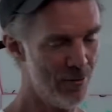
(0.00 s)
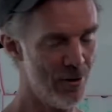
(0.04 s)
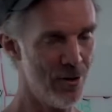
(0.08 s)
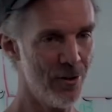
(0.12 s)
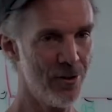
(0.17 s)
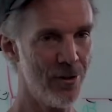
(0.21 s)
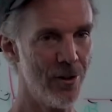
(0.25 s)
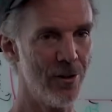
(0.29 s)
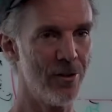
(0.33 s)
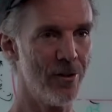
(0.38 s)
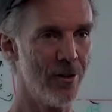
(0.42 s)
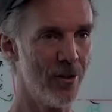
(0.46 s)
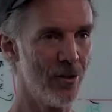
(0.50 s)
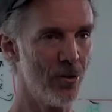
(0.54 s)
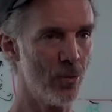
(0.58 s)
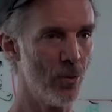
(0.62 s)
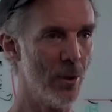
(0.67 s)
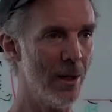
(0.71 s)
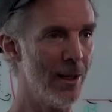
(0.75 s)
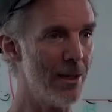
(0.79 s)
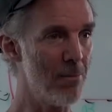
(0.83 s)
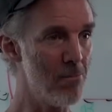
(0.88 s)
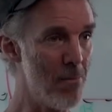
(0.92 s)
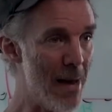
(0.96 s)
versus this
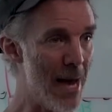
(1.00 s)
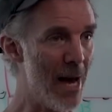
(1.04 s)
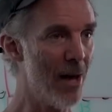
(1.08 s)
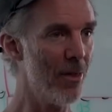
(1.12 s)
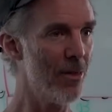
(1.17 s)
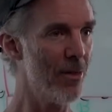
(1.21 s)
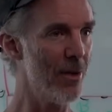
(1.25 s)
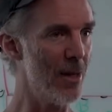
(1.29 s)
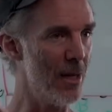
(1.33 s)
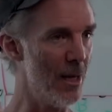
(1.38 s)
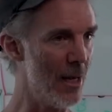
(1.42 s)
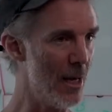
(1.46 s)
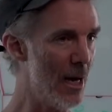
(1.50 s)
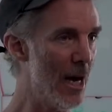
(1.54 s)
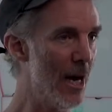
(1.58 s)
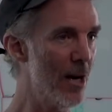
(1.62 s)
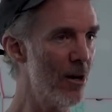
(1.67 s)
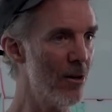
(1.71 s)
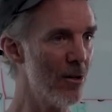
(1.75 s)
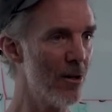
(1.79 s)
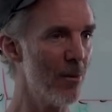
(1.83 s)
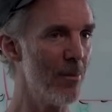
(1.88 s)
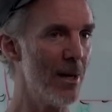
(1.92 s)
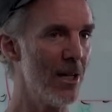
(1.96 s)
really mathy,
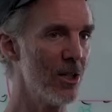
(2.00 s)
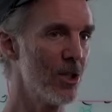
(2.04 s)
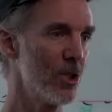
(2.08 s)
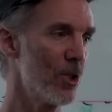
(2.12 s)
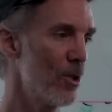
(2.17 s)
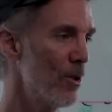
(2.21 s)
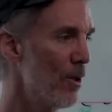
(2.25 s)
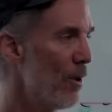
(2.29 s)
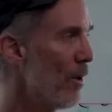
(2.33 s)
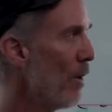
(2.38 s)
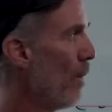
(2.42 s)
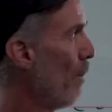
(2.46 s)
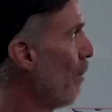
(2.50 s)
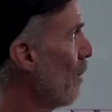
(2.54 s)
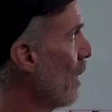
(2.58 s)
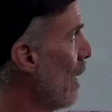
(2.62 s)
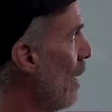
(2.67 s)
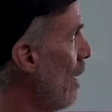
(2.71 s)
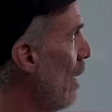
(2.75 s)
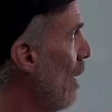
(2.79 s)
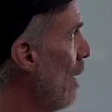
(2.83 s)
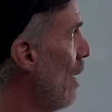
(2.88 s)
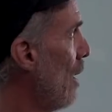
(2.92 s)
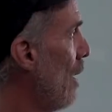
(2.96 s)
higher dimensional
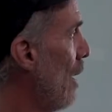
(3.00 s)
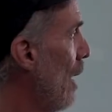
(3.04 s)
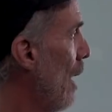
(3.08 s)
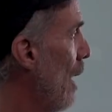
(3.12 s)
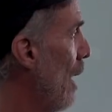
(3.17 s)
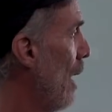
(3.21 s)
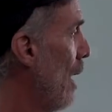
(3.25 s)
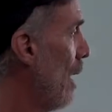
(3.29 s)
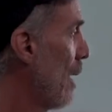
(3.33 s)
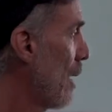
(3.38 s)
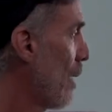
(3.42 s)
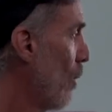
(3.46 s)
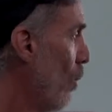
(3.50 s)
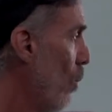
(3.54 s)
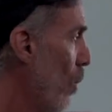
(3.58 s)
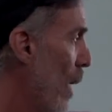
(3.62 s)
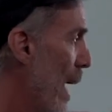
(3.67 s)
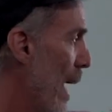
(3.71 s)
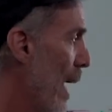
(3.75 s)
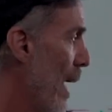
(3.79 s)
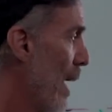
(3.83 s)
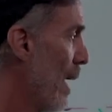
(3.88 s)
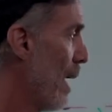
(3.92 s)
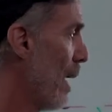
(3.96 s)

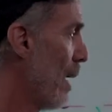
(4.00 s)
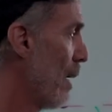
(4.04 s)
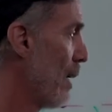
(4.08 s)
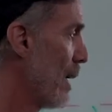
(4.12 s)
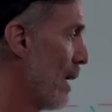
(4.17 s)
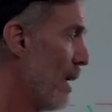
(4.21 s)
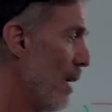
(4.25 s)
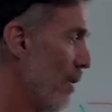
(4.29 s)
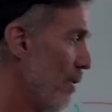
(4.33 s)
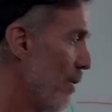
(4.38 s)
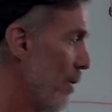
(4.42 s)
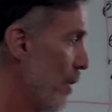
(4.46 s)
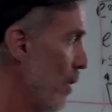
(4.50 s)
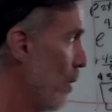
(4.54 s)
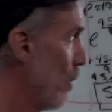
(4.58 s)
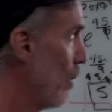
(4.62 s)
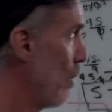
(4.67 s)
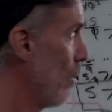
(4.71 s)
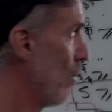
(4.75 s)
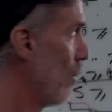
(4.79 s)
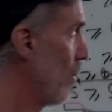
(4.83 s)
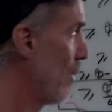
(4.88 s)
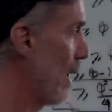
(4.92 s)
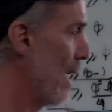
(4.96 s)
way,
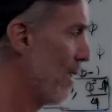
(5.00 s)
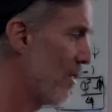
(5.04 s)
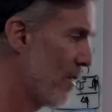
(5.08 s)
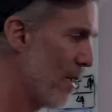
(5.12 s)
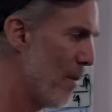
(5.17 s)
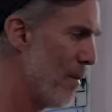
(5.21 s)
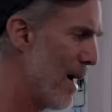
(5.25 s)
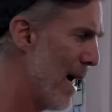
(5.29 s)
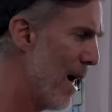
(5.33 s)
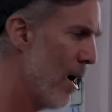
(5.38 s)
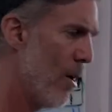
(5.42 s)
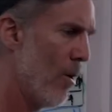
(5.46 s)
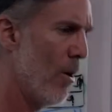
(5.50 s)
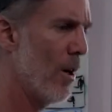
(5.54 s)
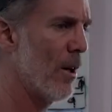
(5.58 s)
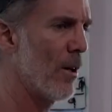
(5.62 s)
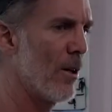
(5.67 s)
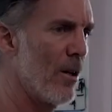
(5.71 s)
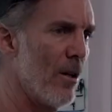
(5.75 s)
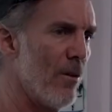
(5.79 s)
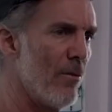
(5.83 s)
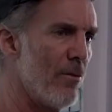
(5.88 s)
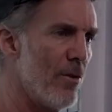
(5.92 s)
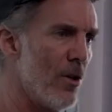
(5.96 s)
they somehow are
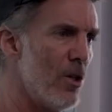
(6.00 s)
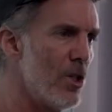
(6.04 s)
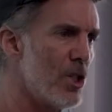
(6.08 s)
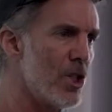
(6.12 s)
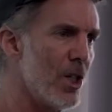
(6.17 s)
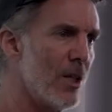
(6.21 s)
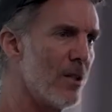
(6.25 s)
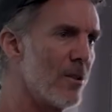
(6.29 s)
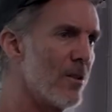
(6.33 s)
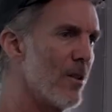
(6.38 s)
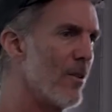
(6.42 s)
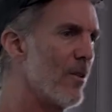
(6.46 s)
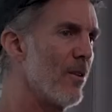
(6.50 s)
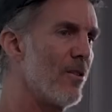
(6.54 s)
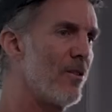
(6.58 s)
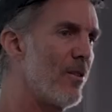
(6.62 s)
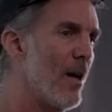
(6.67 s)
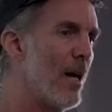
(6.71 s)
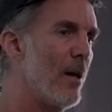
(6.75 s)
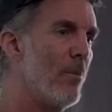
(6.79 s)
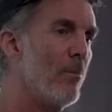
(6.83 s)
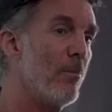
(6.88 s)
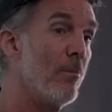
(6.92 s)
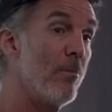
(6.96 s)
converging to the
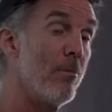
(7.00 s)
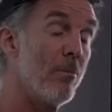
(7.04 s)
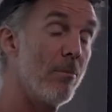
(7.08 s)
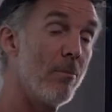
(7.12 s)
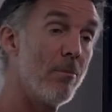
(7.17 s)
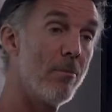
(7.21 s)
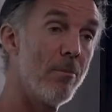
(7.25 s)
same